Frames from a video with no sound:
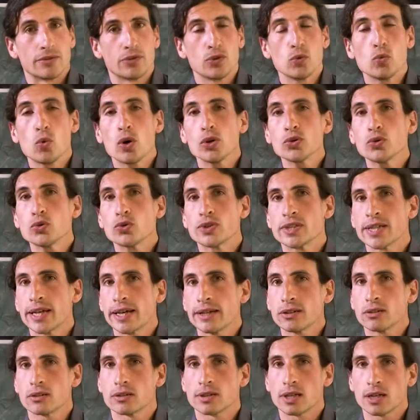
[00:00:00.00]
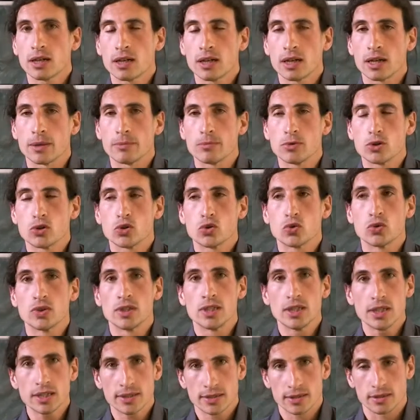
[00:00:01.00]
If you want to take the time to
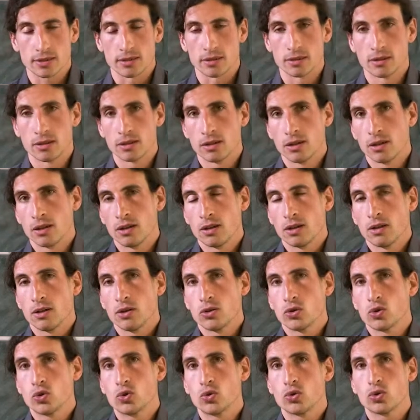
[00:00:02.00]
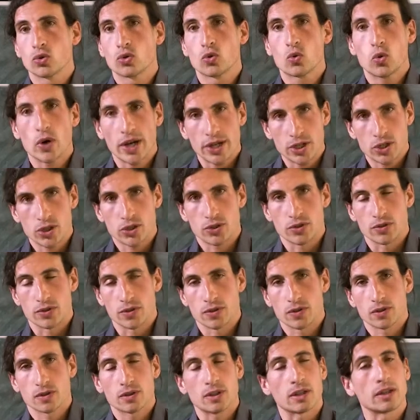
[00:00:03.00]
listen to the
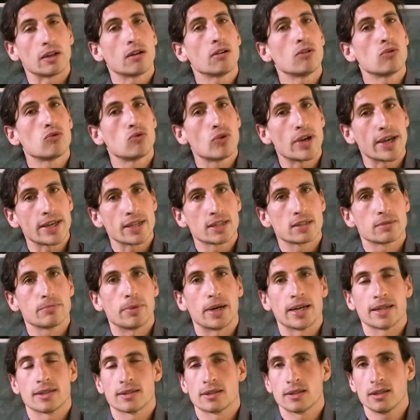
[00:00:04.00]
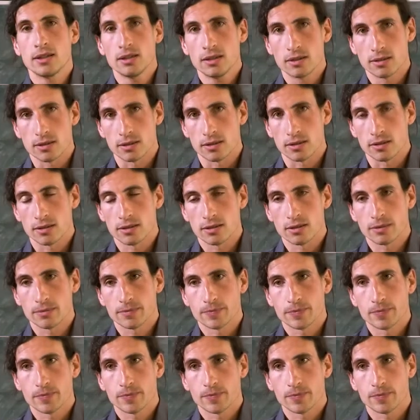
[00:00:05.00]
questions that are raised by citizens